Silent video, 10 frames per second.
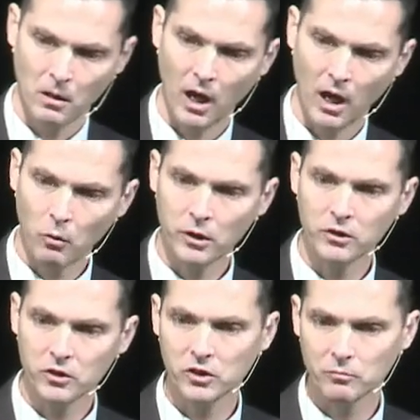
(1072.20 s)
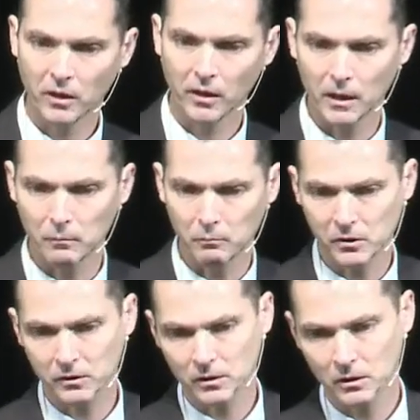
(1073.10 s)
I wonder
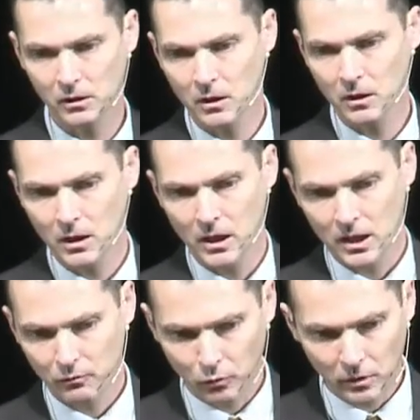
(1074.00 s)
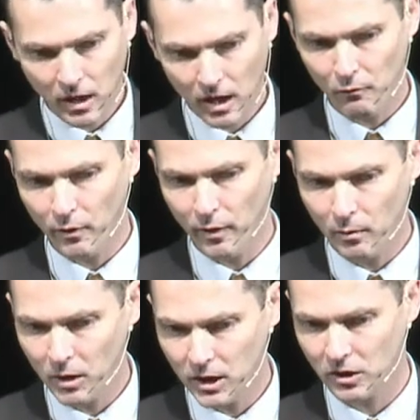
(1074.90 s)
sometimes if we're not very
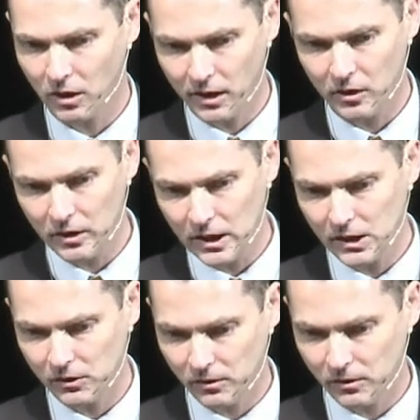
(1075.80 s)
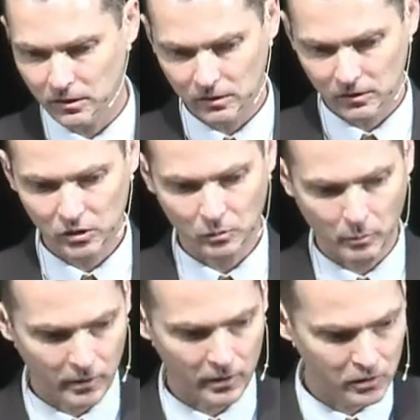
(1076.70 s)
much like these
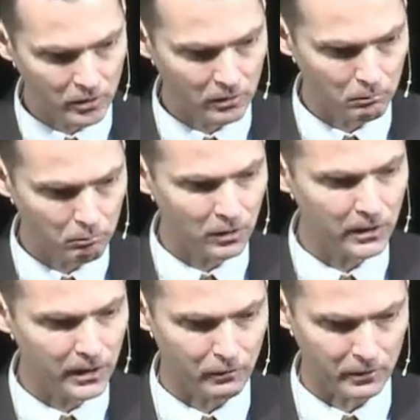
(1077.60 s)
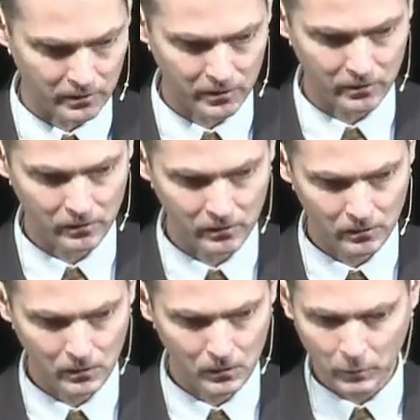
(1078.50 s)
Samaritan believers.
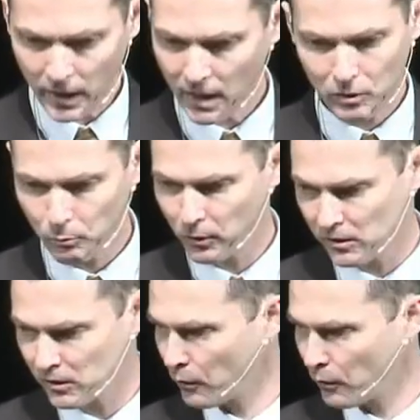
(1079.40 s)
We have the presence of